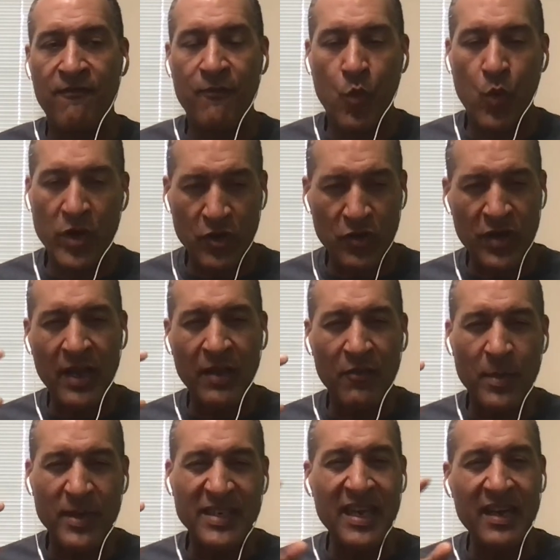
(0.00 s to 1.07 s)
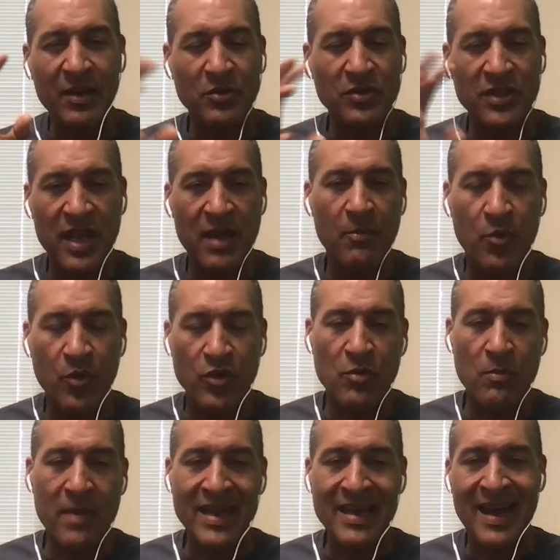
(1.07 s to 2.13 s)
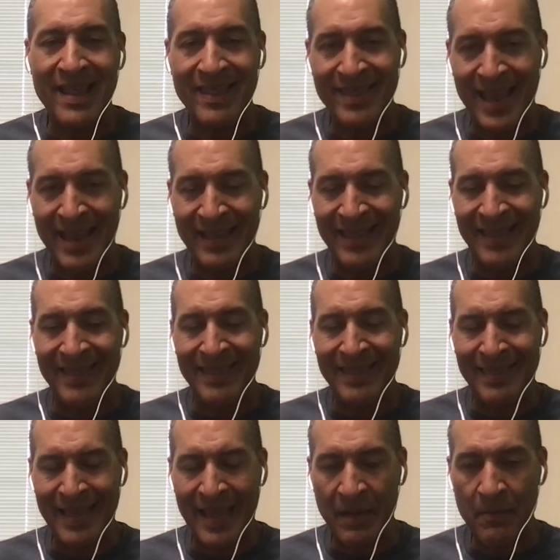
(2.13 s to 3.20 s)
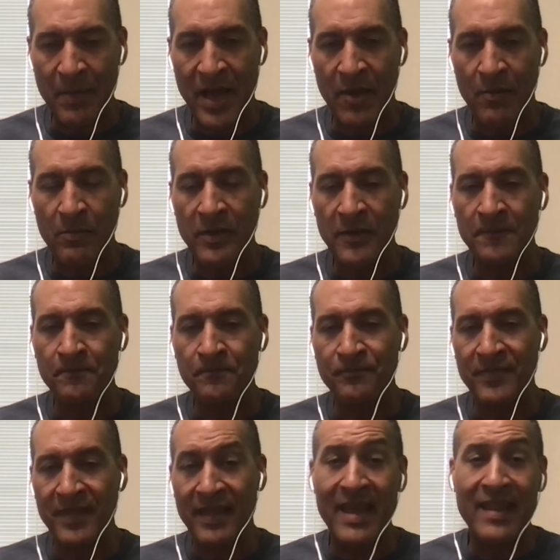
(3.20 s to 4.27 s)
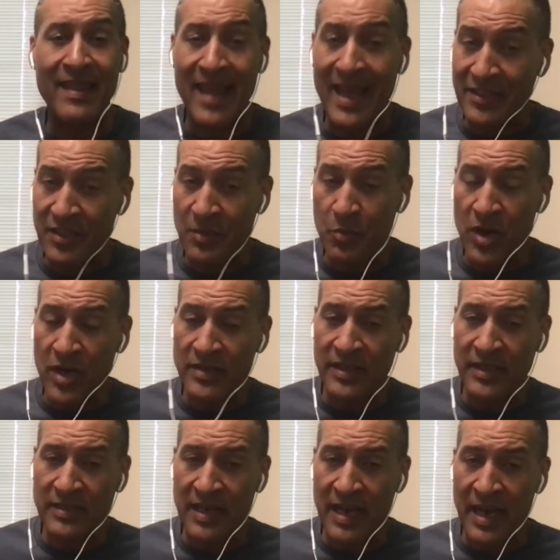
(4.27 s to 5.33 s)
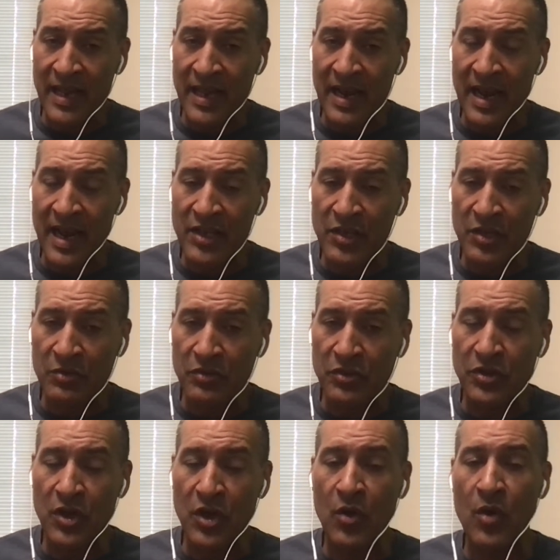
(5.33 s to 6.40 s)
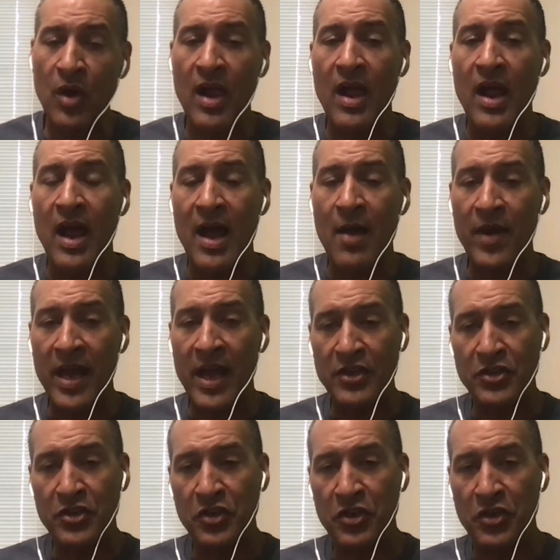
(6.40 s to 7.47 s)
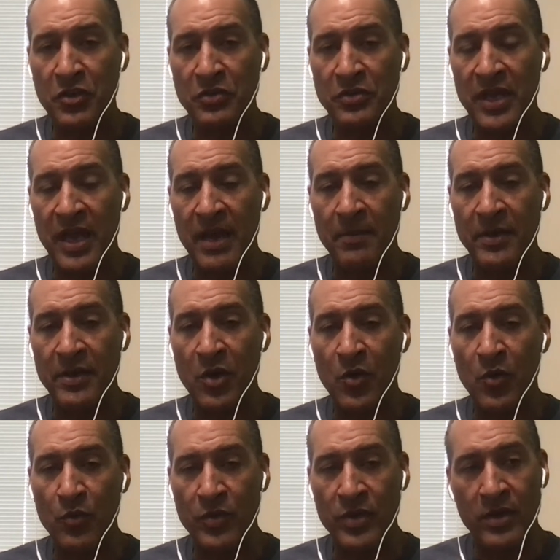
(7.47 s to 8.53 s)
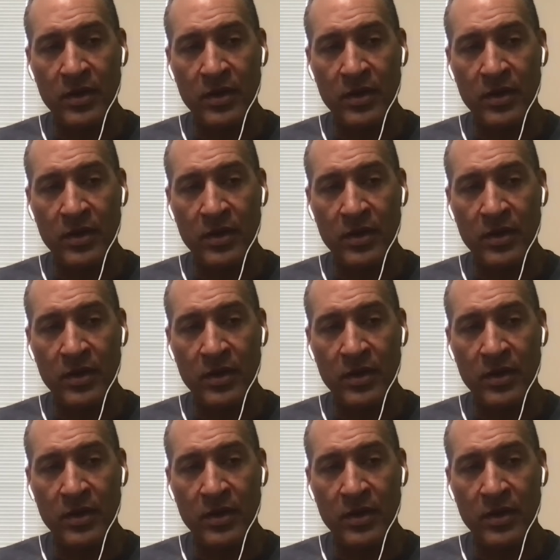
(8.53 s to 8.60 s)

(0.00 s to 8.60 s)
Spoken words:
when you're thinking from a technical standpoint, you may not think about, but that's the process that I use. So I would ask you to use that, but don't